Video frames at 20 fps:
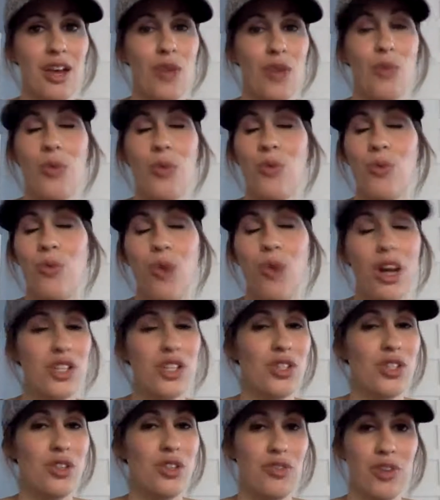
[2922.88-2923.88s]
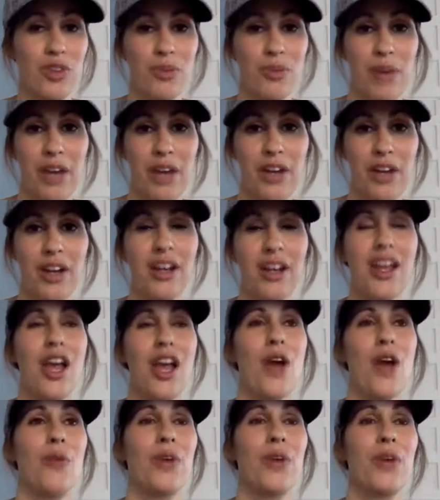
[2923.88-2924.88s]
We want you to feel better.
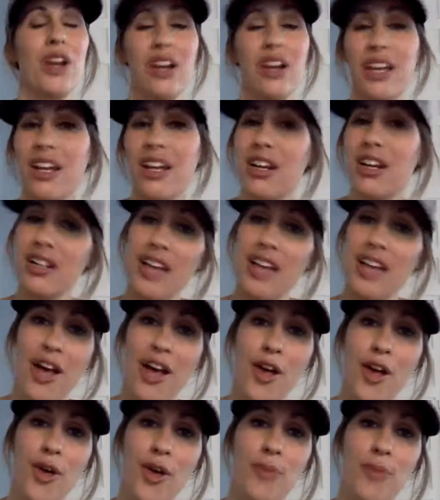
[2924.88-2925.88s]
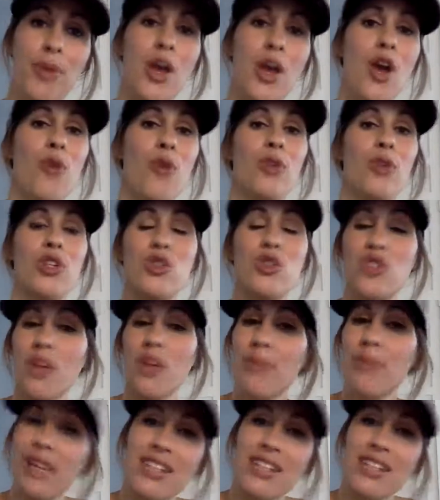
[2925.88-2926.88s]
We are here to help. When you
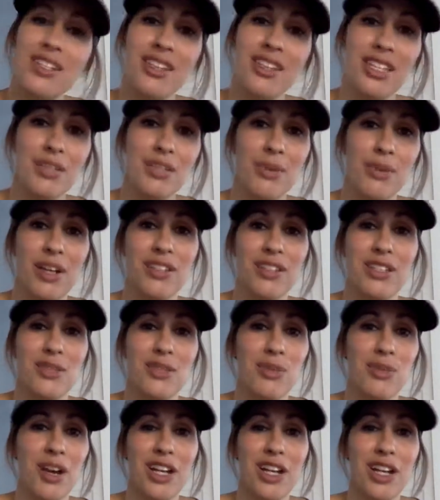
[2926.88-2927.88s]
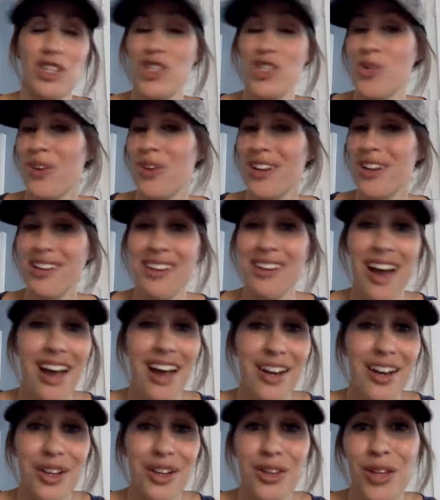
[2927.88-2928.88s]
jump into these Plexus products, you are not
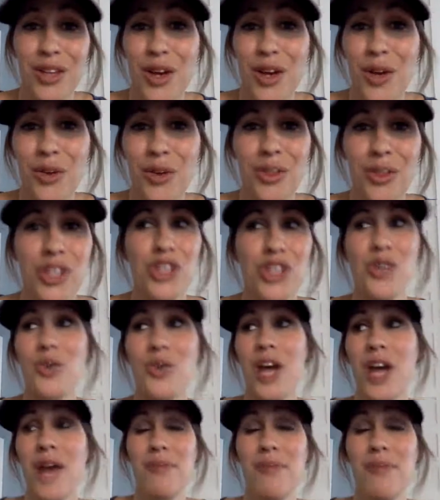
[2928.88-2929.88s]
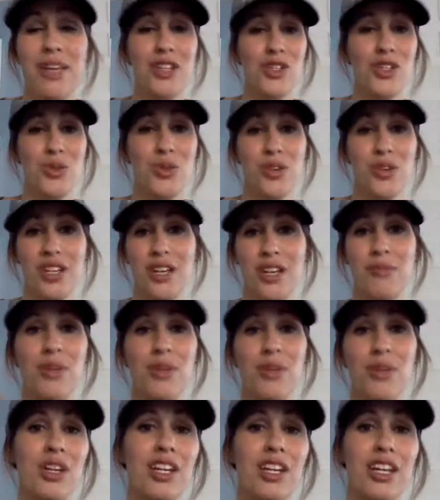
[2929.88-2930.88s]
alone. You come into a
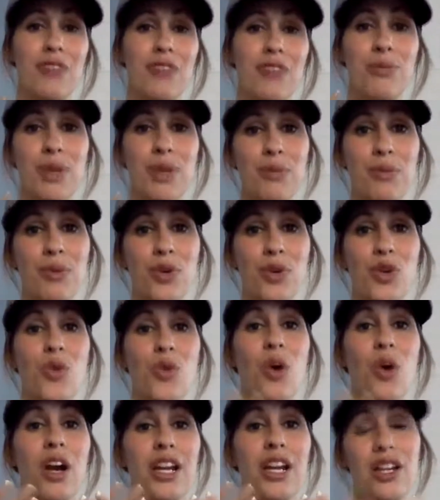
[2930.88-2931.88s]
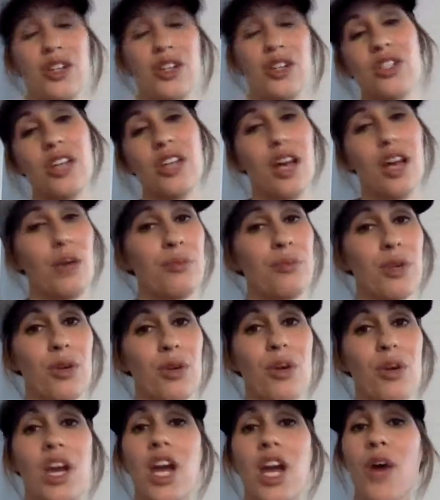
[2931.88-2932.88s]
community of people who are here to help you.
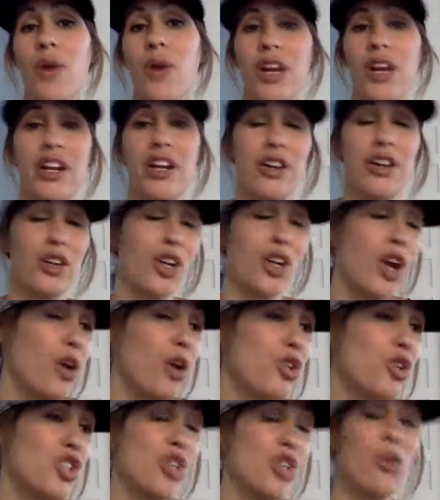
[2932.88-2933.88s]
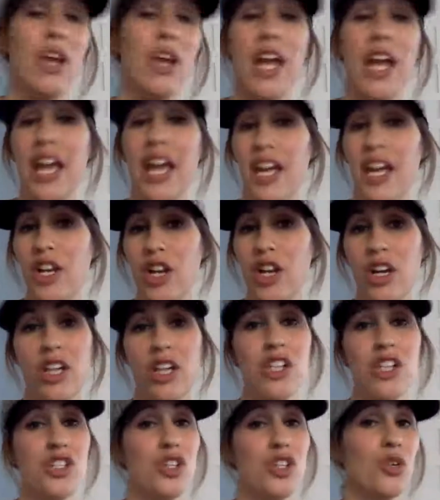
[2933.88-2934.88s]
We are here to coach you,
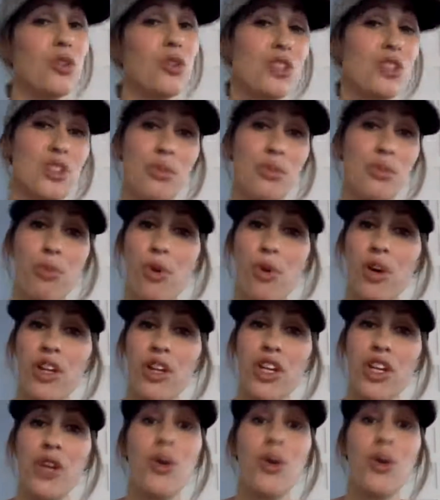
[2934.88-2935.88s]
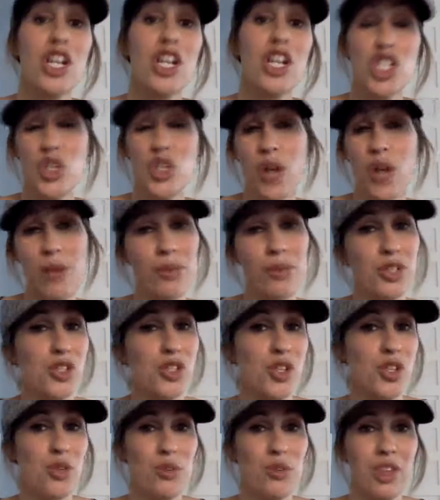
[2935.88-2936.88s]
encourage you, support you,
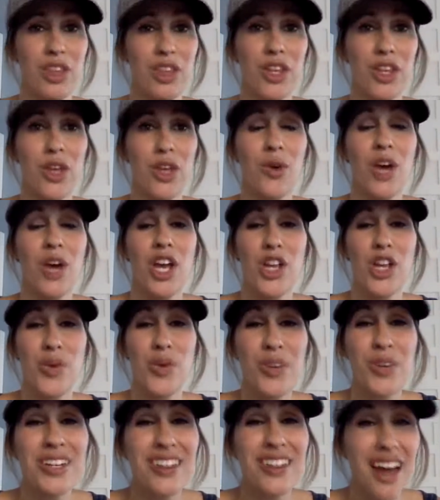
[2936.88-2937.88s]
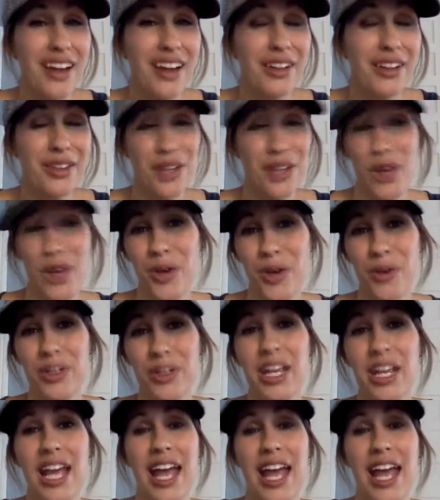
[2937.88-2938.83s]
troubleshoot with you. You are not alone.